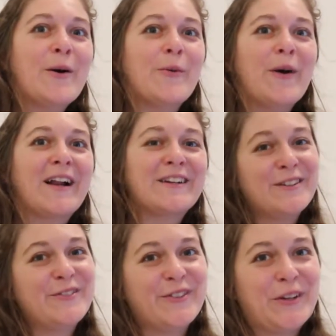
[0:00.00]
well,
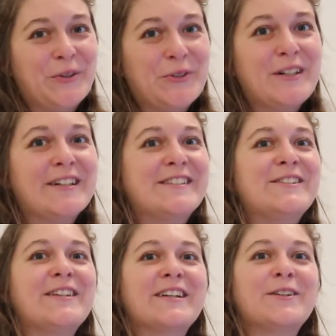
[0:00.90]
good for you, because
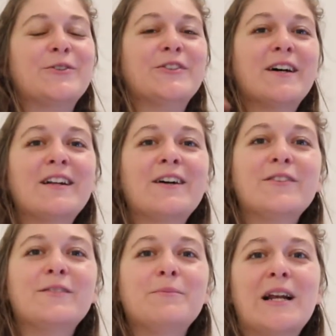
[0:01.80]
you can go
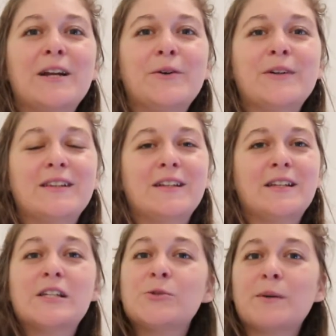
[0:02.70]
download below in the
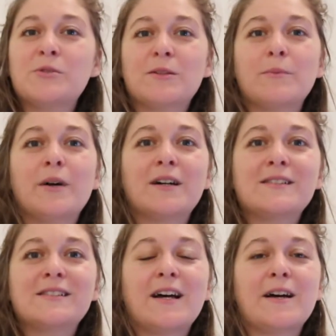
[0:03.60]
description box